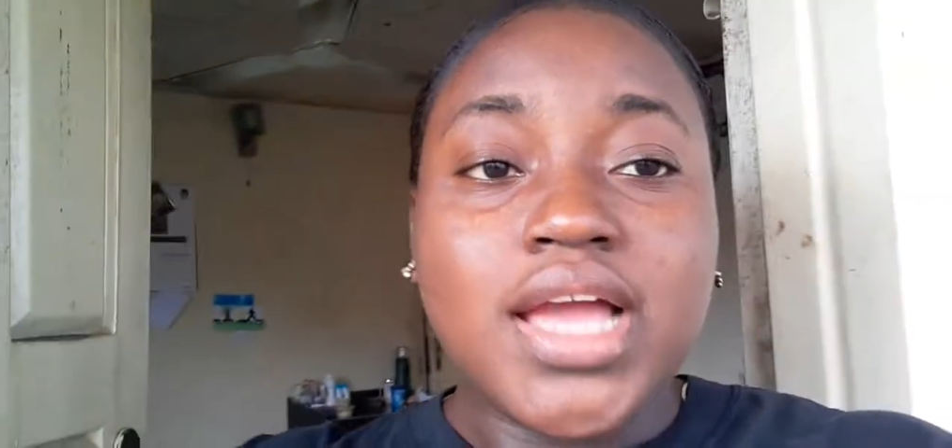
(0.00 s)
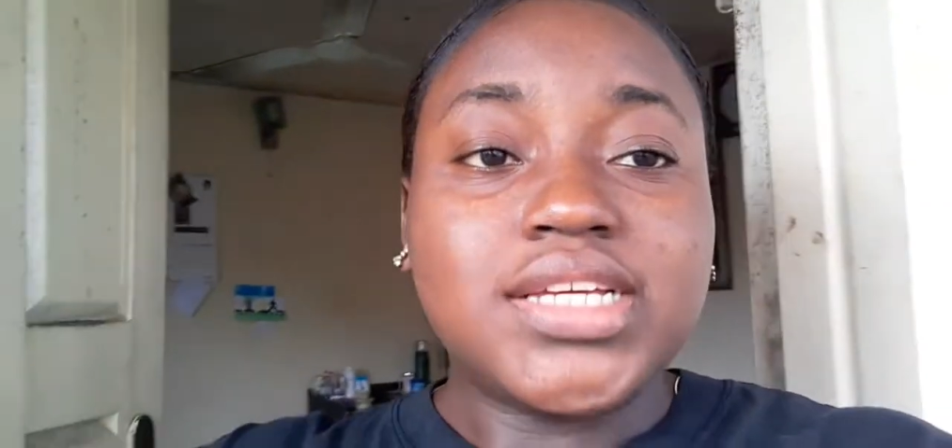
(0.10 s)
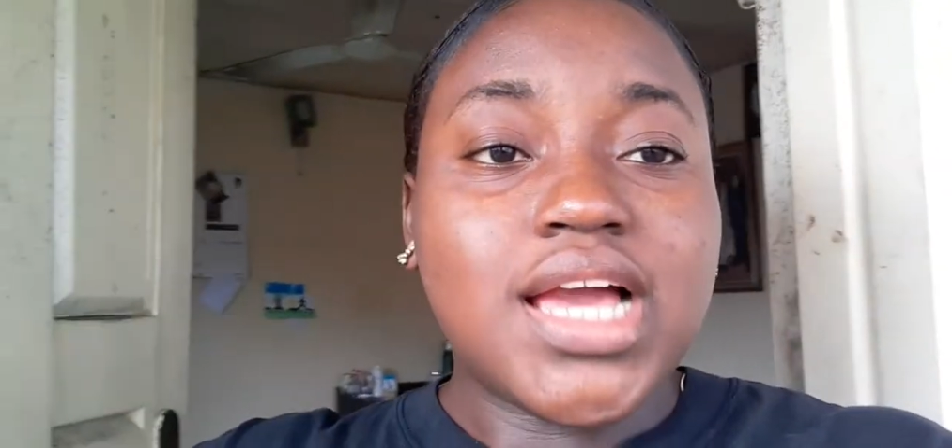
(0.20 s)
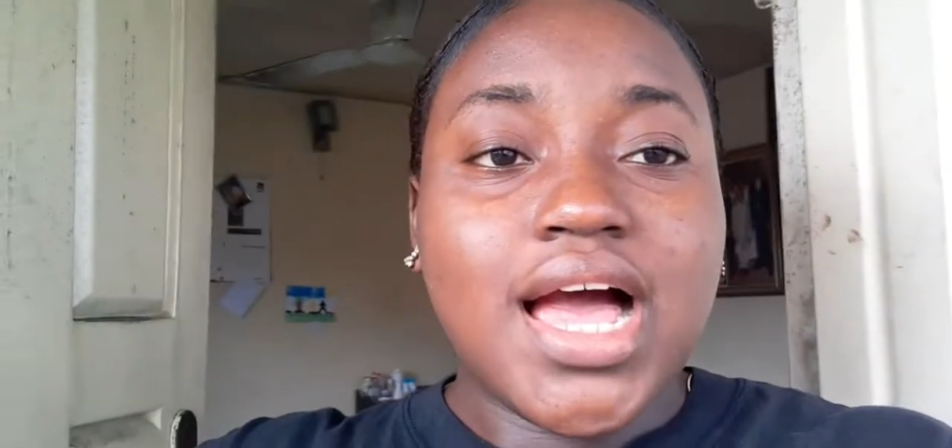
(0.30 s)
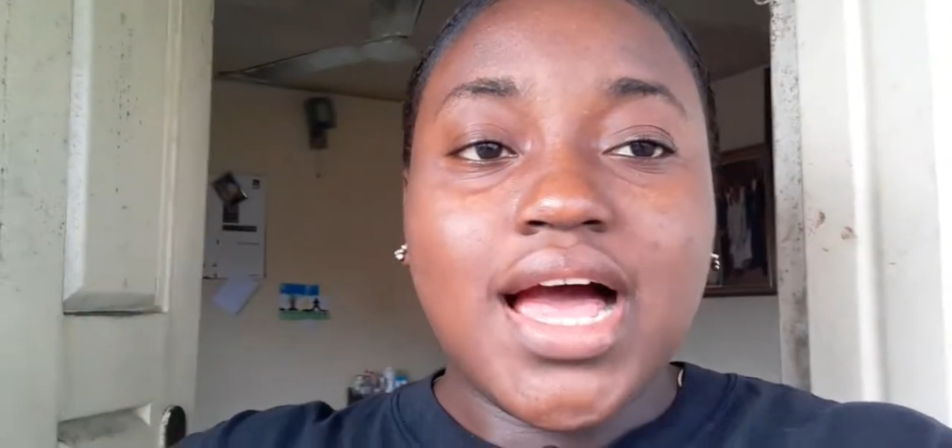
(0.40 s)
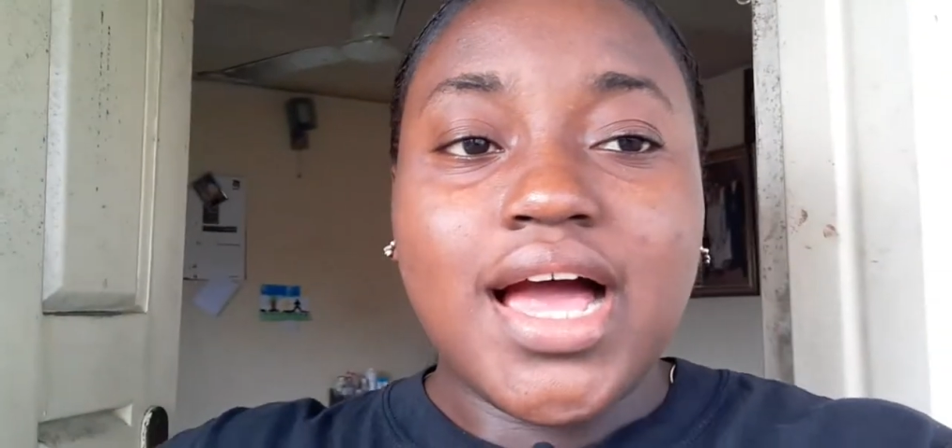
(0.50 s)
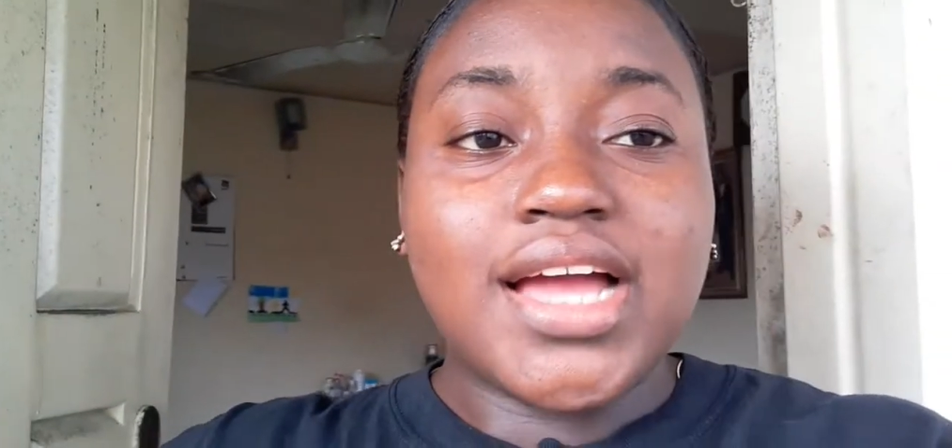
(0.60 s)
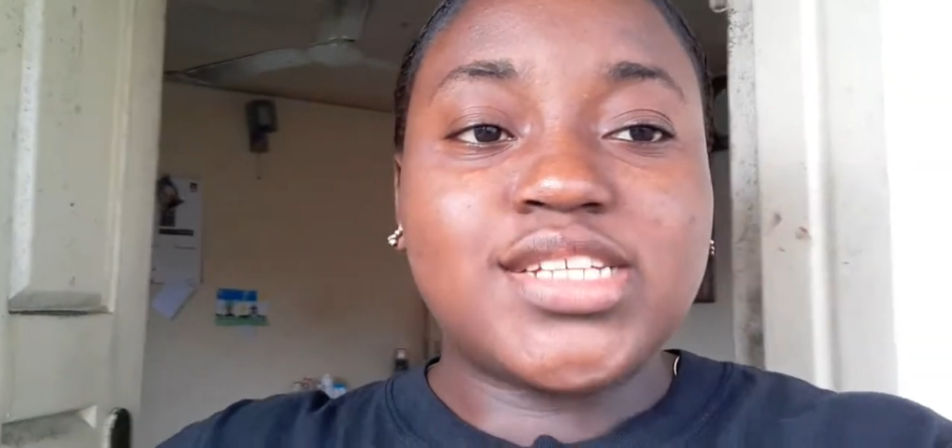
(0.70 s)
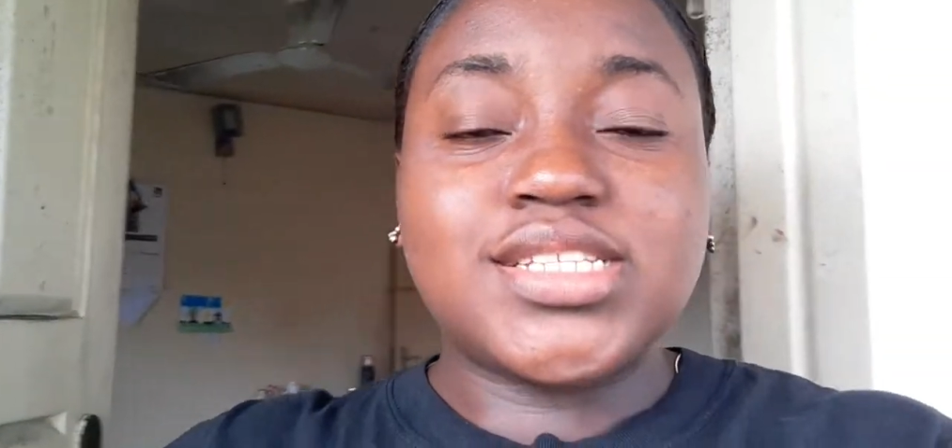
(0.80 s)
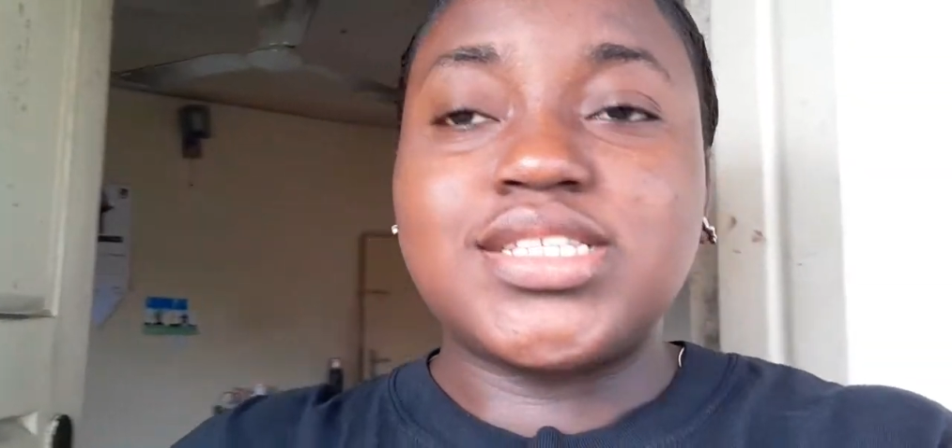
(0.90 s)
yeah,
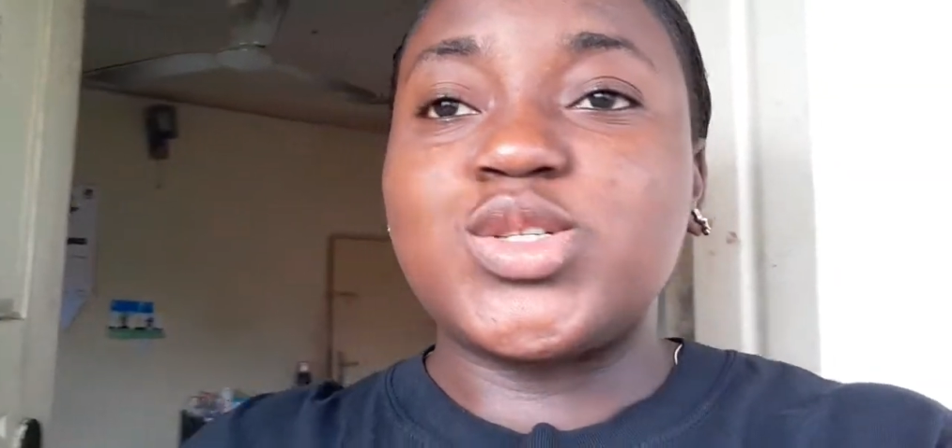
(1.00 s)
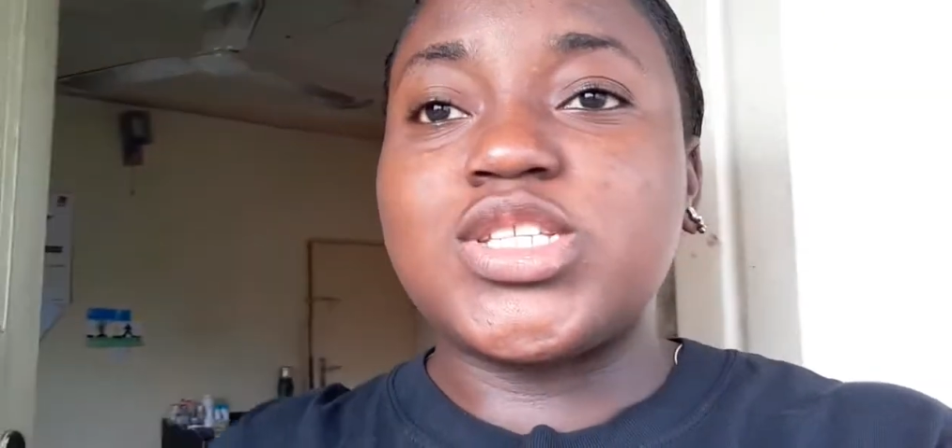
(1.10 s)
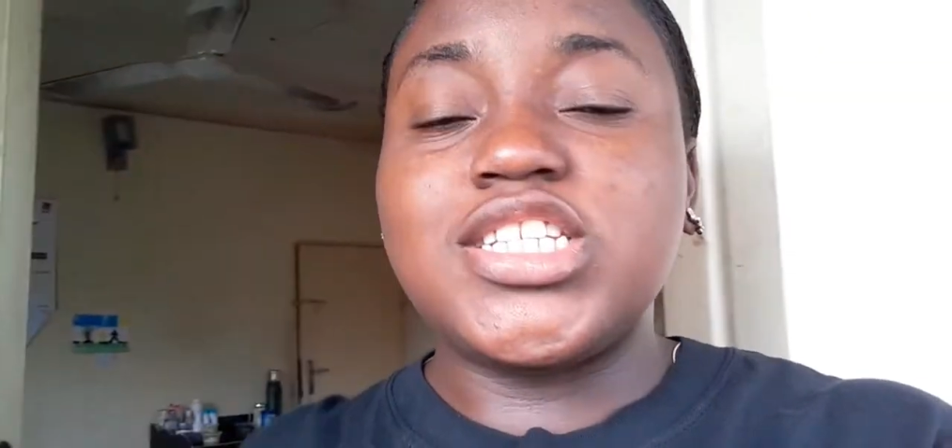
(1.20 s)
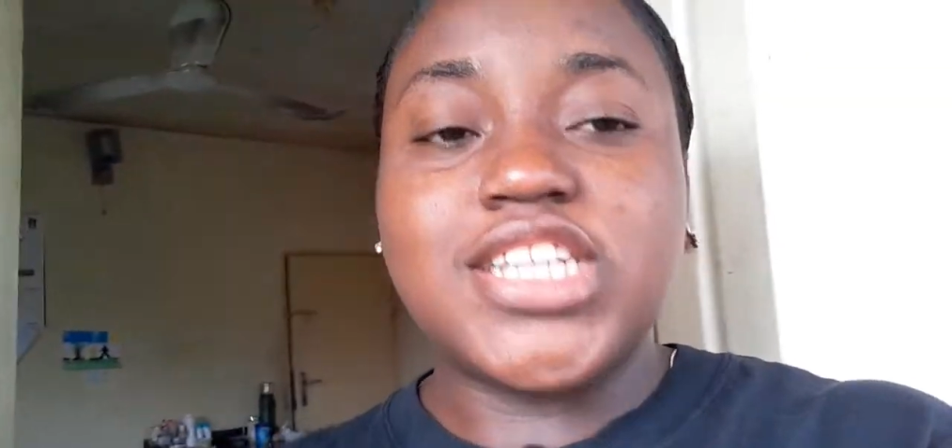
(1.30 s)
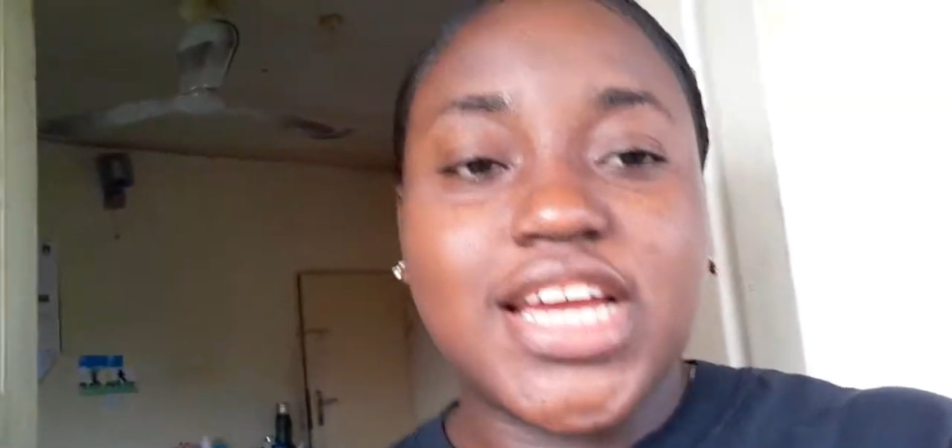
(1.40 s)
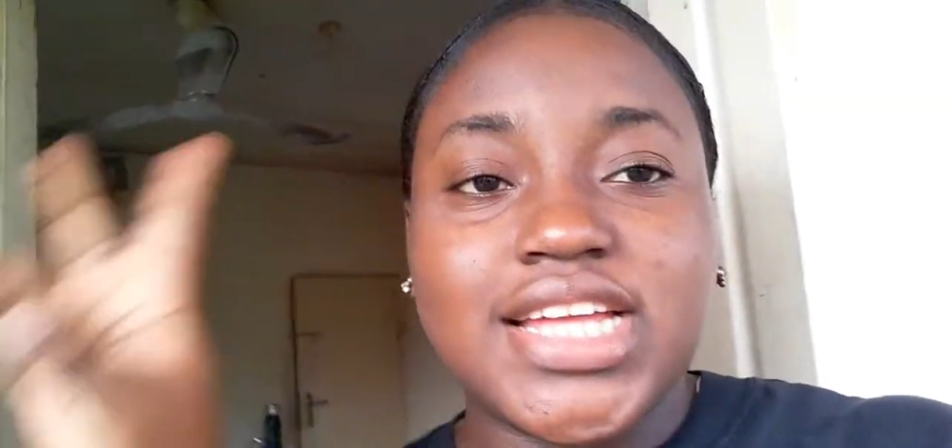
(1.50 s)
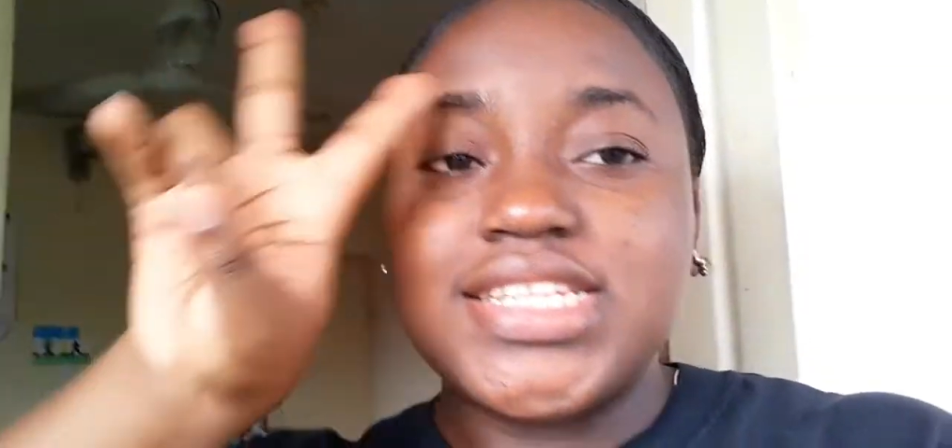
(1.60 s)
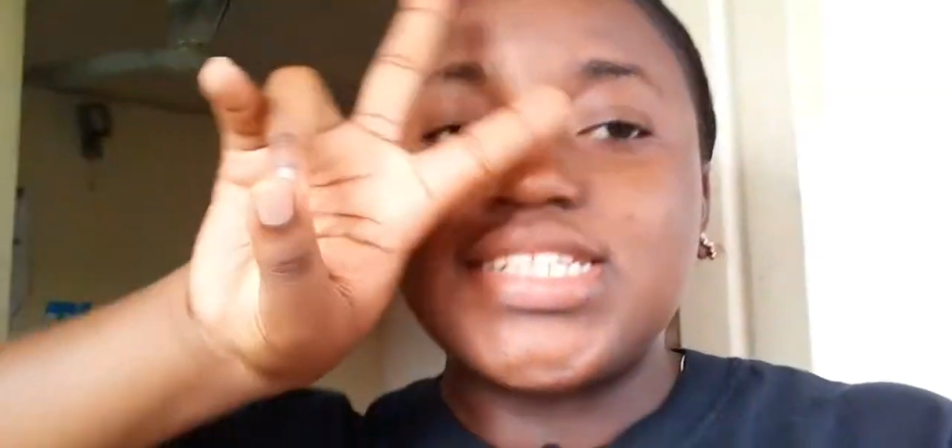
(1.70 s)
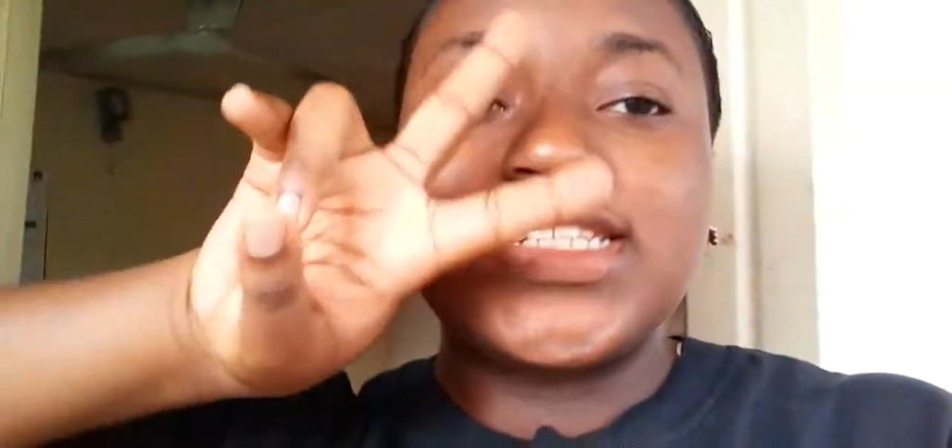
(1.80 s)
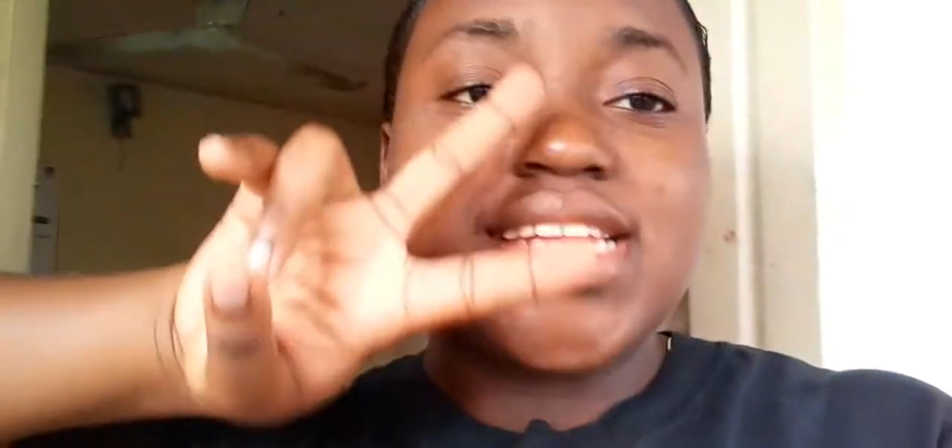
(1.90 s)
I just started checking
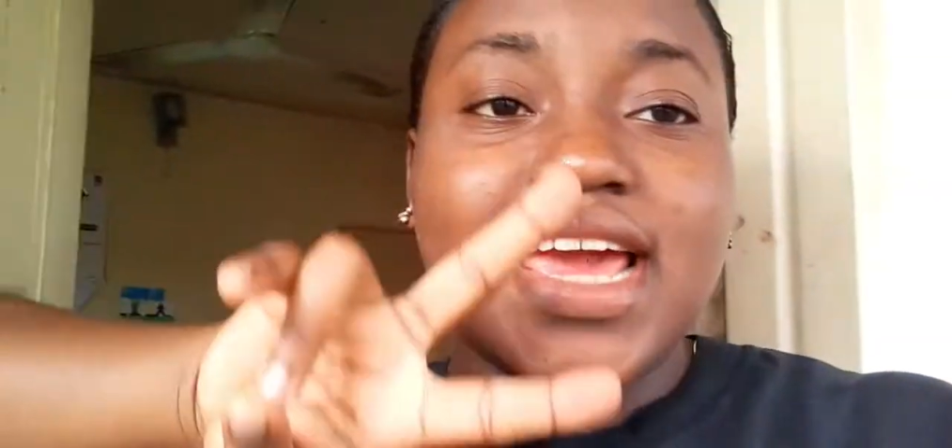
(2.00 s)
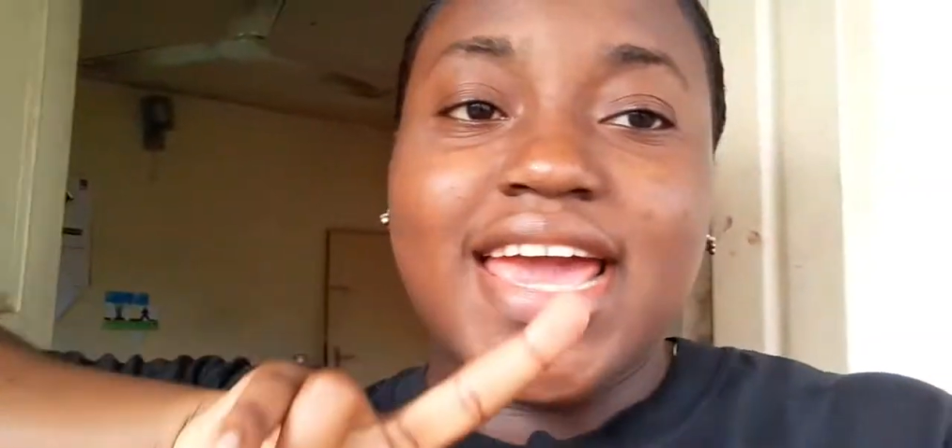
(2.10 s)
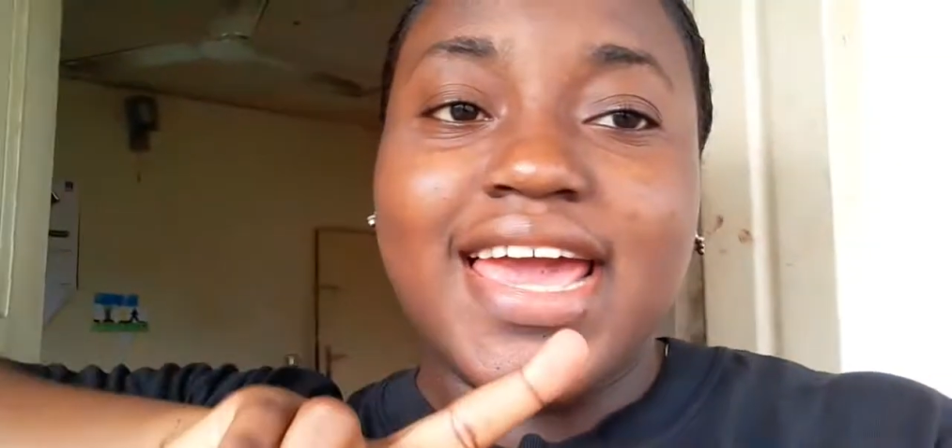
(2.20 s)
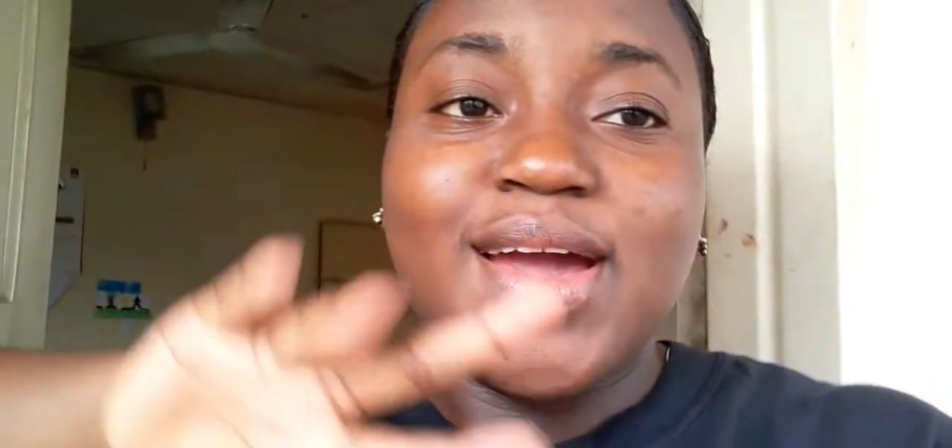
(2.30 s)
today.